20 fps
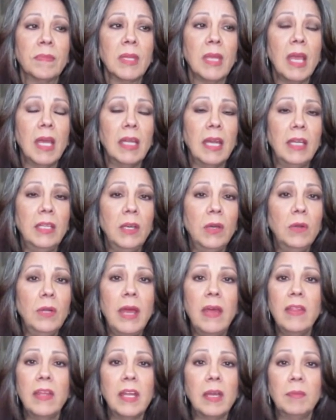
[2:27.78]
And I know
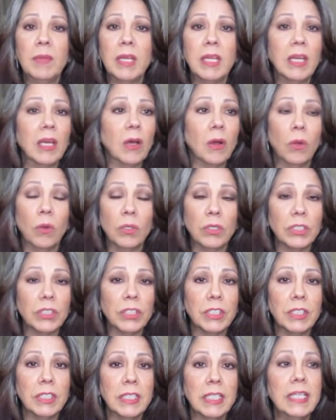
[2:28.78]
now that I'm getting
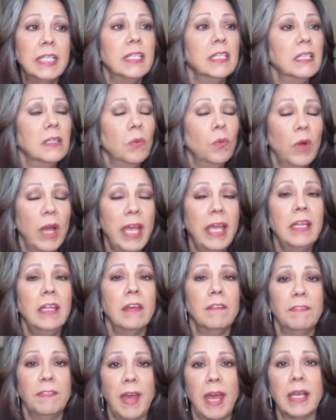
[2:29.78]
older, weight
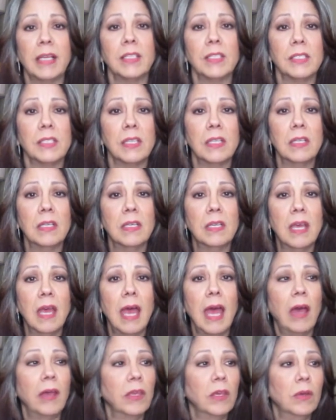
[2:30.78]
affects
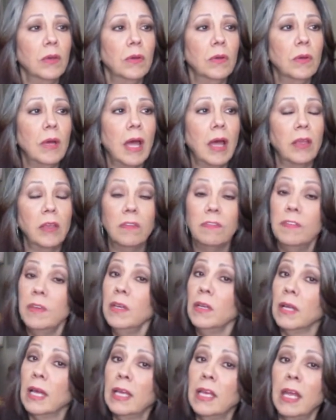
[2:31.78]
how you
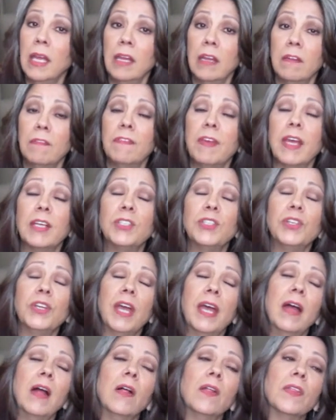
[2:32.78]
feel, and it affects your
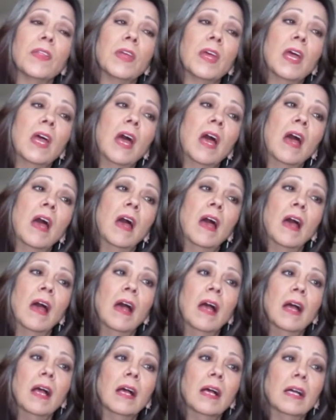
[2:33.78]
health.
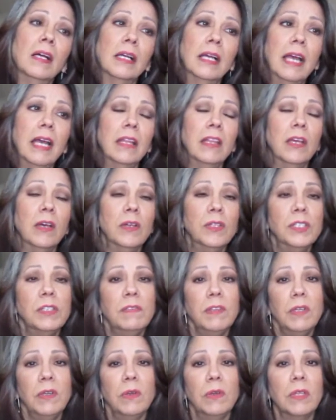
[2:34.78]
And those
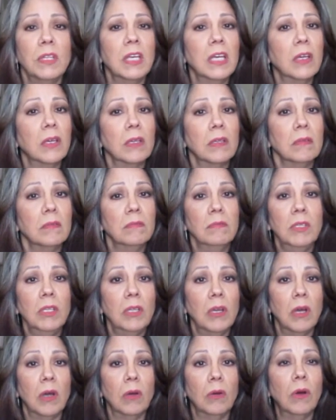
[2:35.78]
of you who think, you
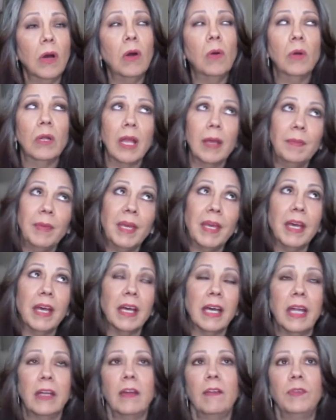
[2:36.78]
know, oh well, I'm
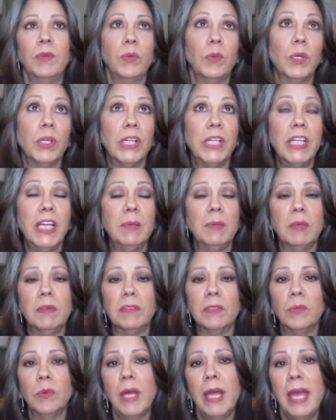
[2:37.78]
young, I don't have to worry, I'm
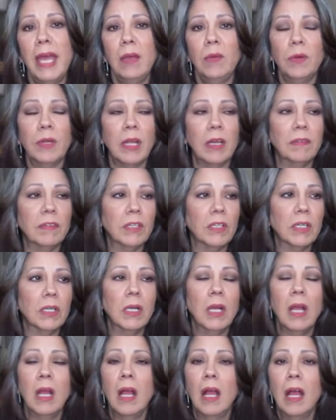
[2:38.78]
overweight, whatever,